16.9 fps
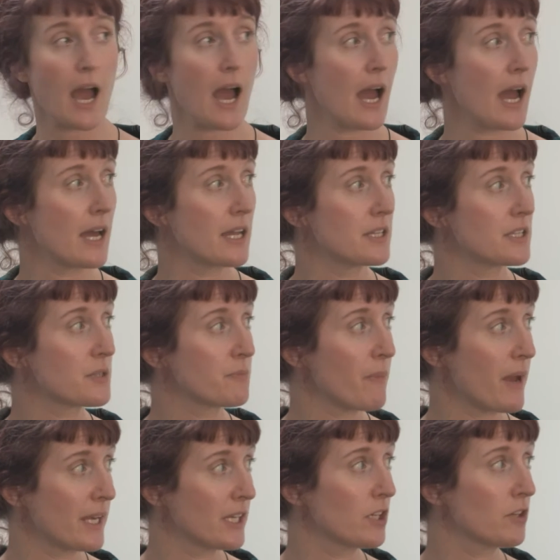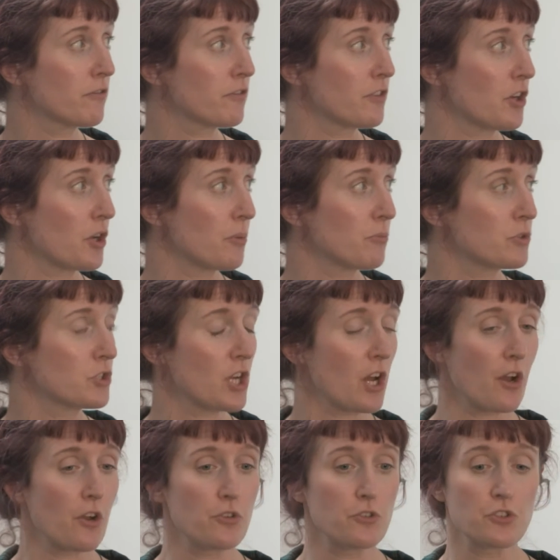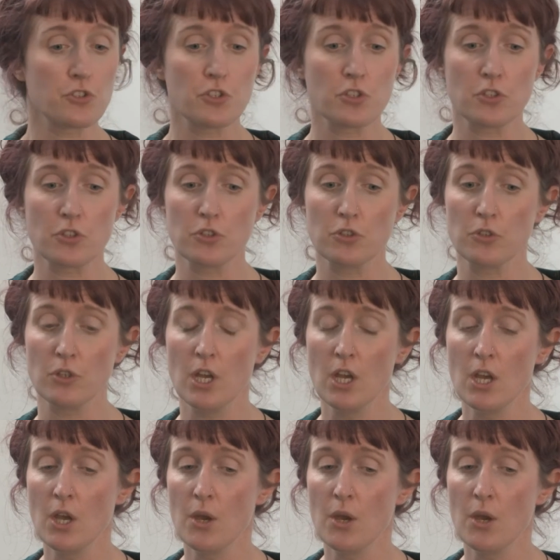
and many of them chose to